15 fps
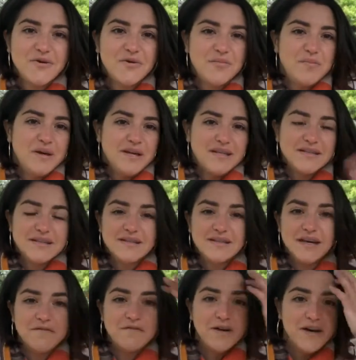or being
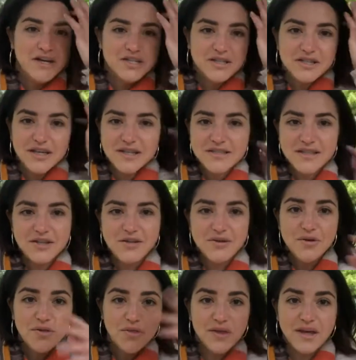a version that
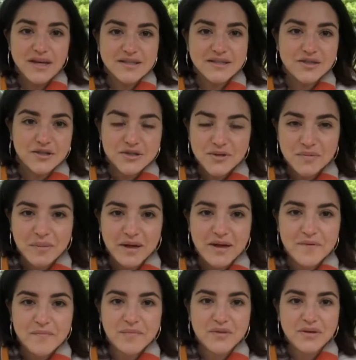you think is good to
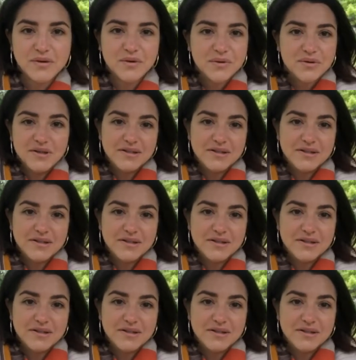be, or